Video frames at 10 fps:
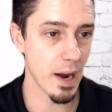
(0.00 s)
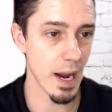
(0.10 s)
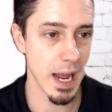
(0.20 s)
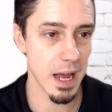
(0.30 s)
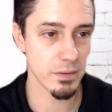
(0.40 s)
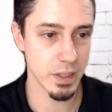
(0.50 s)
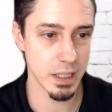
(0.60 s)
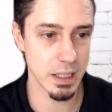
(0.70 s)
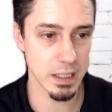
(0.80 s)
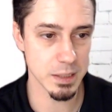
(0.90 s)
Here I have
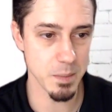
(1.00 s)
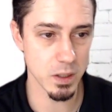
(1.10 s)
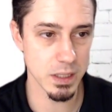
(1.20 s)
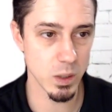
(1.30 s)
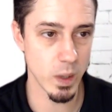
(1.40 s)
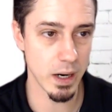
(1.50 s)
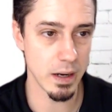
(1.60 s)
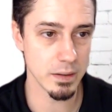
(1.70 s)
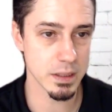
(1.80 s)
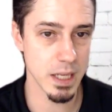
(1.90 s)
a small data
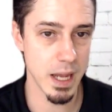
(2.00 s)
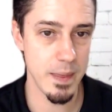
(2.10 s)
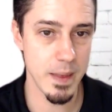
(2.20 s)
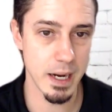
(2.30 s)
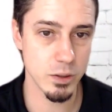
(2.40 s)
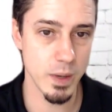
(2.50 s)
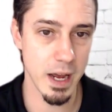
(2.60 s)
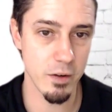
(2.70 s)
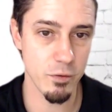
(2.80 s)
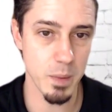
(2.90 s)
warehouse, and then I do
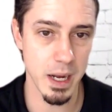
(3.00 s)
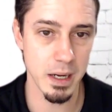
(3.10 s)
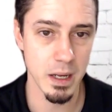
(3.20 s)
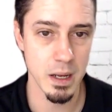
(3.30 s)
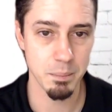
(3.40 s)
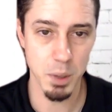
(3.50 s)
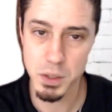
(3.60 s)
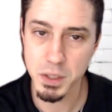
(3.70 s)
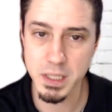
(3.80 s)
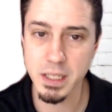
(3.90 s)
have my
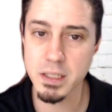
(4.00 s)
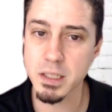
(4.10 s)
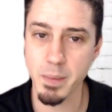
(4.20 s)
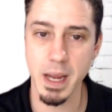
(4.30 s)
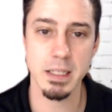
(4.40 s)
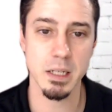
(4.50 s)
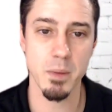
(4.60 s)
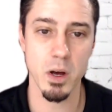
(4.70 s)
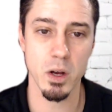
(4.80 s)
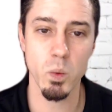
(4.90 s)
purchasing
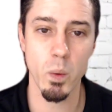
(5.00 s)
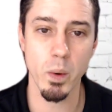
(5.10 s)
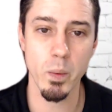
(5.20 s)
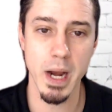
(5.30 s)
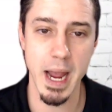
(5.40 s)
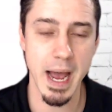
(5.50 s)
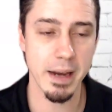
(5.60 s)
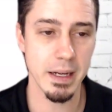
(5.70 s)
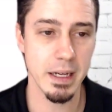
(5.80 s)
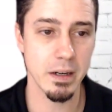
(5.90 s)
semantic model where we want to
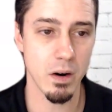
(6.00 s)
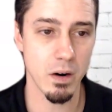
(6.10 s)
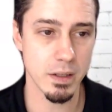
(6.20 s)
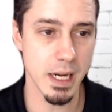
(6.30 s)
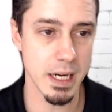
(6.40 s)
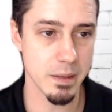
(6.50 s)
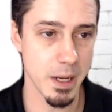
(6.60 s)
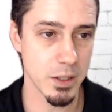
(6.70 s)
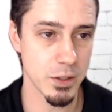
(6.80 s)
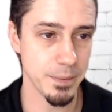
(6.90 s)
add in our date
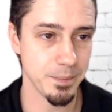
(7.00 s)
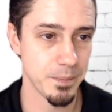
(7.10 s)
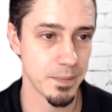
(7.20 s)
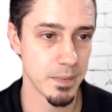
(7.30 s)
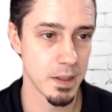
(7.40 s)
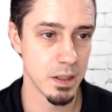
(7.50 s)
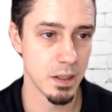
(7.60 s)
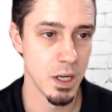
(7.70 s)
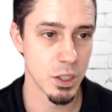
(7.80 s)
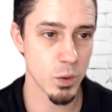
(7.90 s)
dimension.
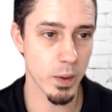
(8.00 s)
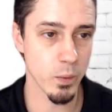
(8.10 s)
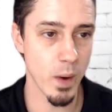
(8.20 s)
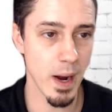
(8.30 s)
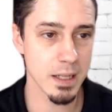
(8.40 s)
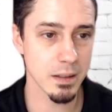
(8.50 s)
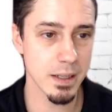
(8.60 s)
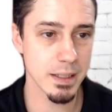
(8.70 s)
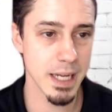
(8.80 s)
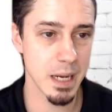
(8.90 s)
So we can right
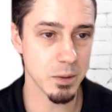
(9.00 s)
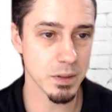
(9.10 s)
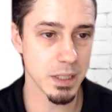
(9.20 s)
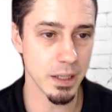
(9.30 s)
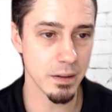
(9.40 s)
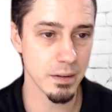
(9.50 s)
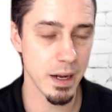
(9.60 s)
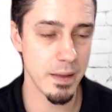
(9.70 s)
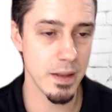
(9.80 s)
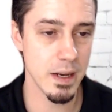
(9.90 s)
click on tables
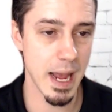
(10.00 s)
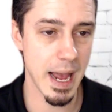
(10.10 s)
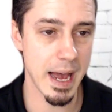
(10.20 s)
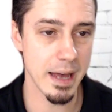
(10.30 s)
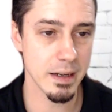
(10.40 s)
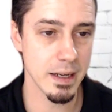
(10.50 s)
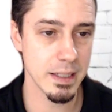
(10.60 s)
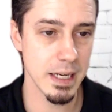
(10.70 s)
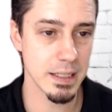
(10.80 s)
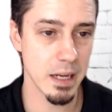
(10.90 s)
here and then add
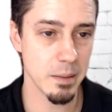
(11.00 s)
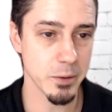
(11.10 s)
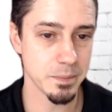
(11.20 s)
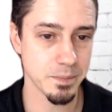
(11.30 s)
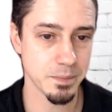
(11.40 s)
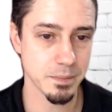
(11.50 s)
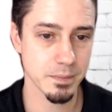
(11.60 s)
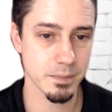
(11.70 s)
a date table.